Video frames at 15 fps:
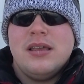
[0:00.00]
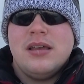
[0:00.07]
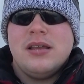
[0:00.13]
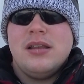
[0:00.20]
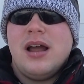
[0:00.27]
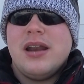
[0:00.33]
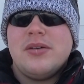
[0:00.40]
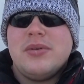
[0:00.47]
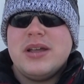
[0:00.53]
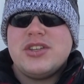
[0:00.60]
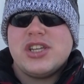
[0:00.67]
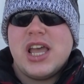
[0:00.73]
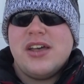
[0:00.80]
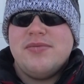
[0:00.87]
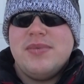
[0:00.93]
none of
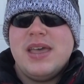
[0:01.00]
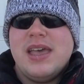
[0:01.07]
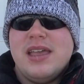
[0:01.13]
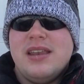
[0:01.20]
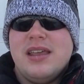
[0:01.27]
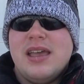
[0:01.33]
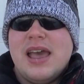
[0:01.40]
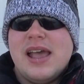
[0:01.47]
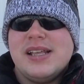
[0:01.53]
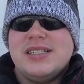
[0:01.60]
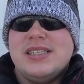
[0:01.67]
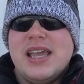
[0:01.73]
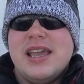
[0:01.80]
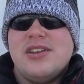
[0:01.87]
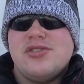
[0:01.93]
which have been as
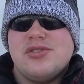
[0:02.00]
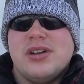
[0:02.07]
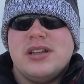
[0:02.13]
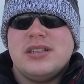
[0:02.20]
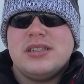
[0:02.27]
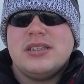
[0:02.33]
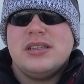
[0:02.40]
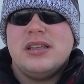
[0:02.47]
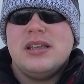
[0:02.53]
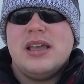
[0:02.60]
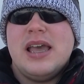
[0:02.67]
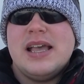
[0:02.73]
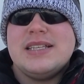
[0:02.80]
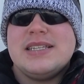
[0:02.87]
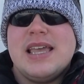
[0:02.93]
dangerous
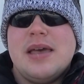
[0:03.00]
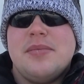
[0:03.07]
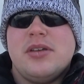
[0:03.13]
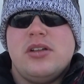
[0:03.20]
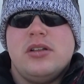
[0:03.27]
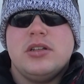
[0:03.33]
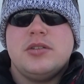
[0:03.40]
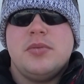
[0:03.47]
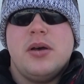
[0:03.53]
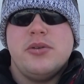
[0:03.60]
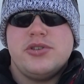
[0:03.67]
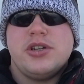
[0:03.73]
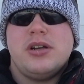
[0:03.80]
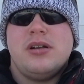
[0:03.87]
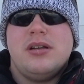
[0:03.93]
as chemical
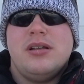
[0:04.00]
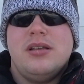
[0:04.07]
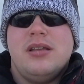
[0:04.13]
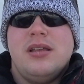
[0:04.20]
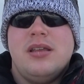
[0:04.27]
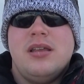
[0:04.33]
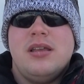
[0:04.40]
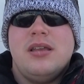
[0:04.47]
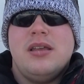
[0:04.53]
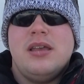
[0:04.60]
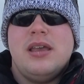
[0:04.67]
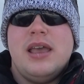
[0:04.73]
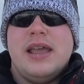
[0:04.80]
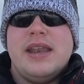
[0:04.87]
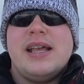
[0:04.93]
exposure.
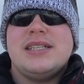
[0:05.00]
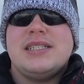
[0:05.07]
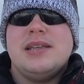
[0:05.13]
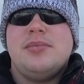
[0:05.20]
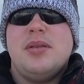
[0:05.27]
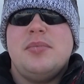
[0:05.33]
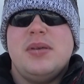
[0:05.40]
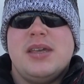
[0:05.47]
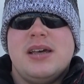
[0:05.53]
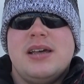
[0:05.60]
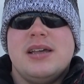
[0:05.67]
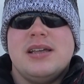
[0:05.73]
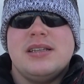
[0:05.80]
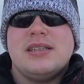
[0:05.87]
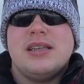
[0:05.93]
And that's simply
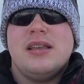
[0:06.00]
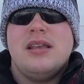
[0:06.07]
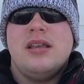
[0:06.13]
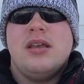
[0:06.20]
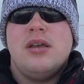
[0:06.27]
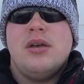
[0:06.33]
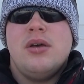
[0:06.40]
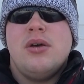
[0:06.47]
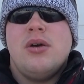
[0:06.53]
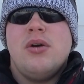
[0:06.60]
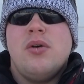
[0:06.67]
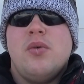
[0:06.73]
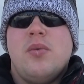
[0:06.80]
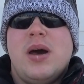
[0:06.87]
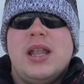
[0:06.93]
because,
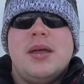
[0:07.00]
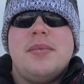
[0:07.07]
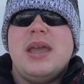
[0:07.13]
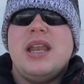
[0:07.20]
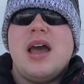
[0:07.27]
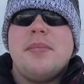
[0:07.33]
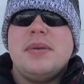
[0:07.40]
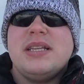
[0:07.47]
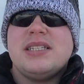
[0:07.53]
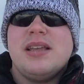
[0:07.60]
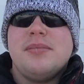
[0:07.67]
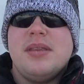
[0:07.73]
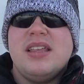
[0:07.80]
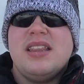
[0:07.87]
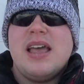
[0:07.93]
while it may not be
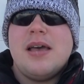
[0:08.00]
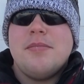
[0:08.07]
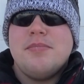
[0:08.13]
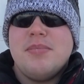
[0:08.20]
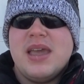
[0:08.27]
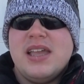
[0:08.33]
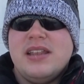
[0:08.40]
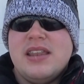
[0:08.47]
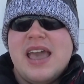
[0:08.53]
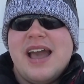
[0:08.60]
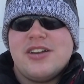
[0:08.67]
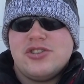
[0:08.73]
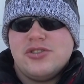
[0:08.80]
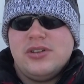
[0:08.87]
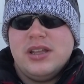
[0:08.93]
something that may
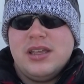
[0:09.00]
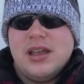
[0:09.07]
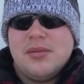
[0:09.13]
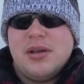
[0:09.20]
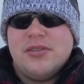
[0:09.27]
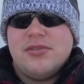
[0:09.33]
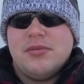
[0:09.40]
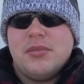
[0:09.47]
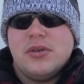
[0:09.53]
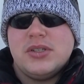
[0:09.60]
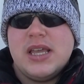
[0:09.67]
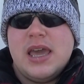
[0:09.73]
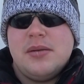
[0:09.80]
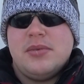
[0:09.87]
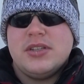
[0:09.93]
naturally come out from
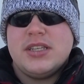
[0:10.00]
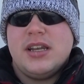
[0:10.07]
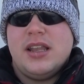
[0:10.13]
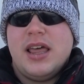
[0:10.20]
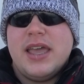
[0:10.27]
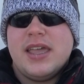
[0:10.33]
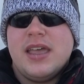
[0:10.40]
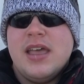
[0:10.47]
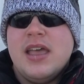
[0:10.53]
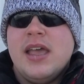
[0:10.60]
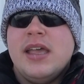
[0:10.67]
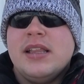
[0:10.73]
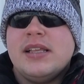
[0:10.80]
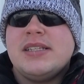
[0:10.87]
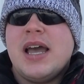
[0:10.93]
most animals and the like,
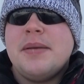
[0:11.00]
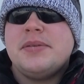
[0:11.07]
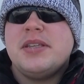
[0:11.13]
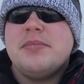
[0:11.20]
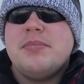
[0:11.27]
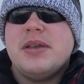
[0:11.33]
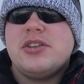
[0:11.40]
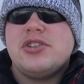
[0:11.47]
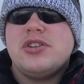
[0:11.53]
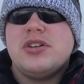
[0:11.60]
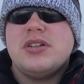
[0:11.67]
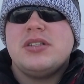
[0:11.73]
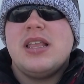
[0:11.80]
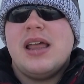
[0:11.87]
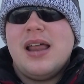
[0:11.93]
the types of
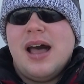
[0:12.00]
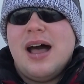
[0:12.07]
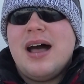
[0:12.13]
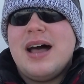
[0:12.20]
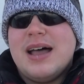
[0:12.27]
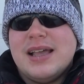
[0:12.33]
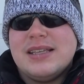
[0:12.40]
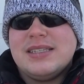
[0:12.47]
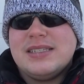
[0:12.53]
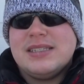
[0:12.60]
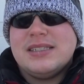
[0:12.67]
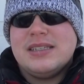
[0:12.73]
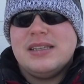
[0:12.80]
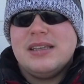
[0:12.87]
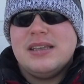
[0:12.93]
mixtures that us